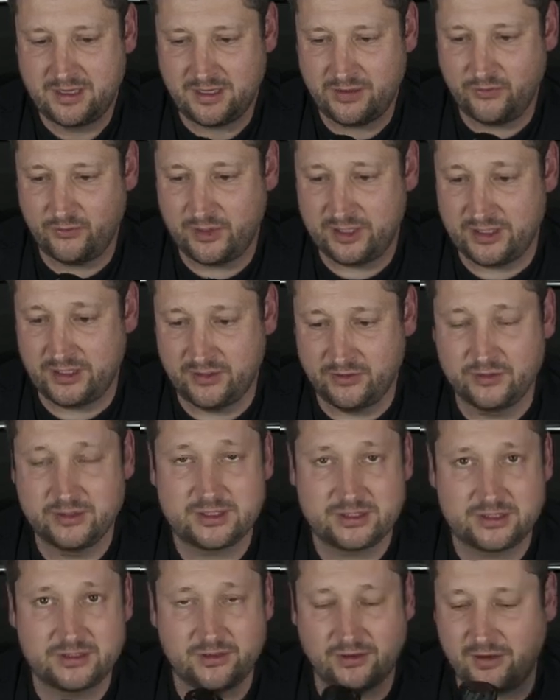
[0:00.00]
with use.
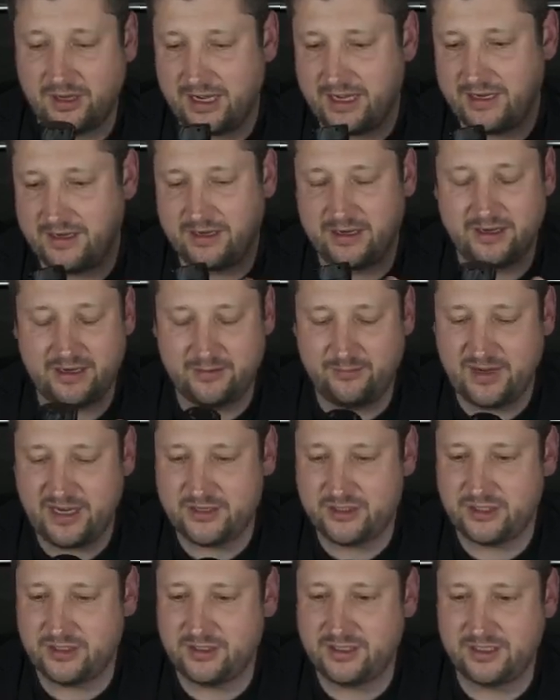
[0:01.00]
So I
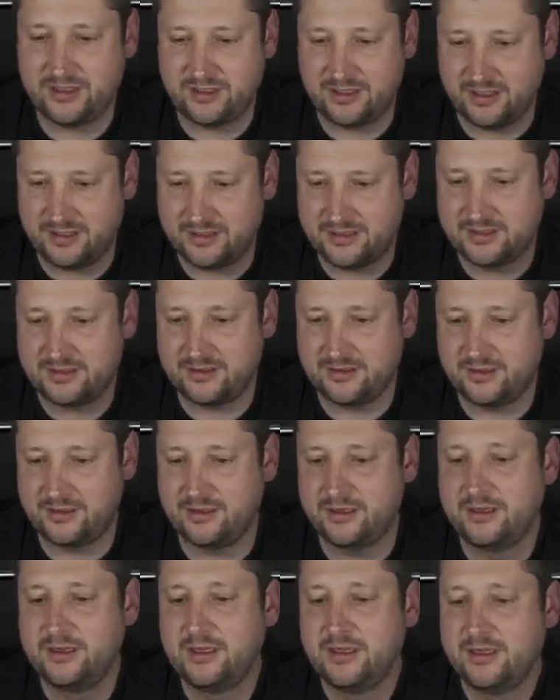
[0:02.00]
imagine
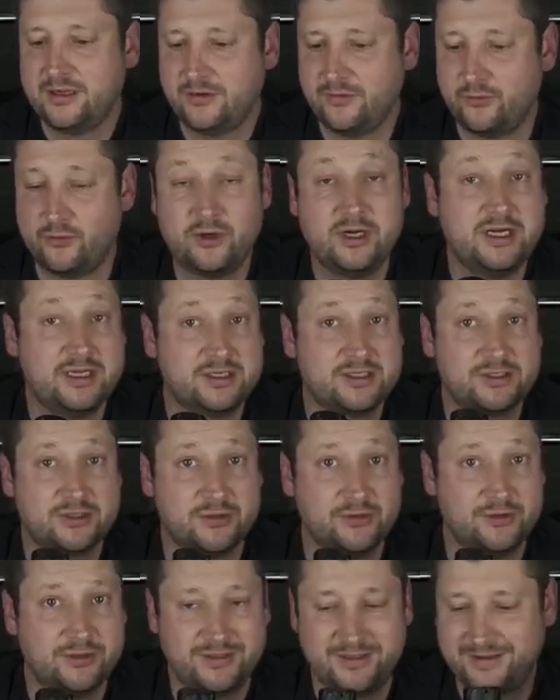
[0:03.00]
that really
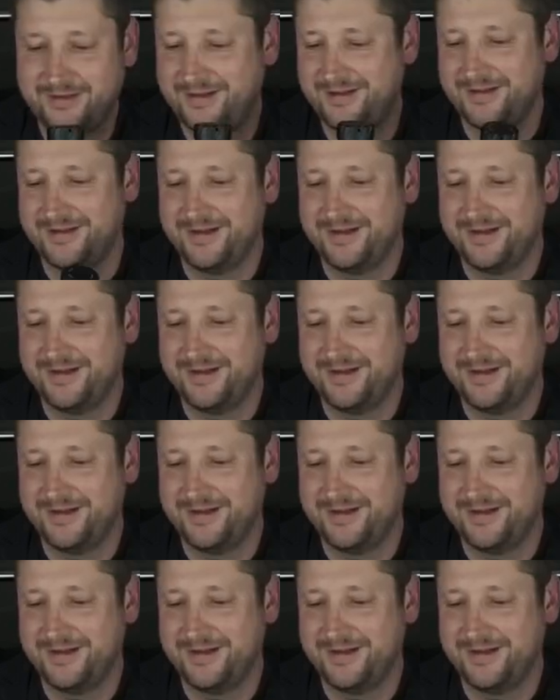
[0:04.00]
soon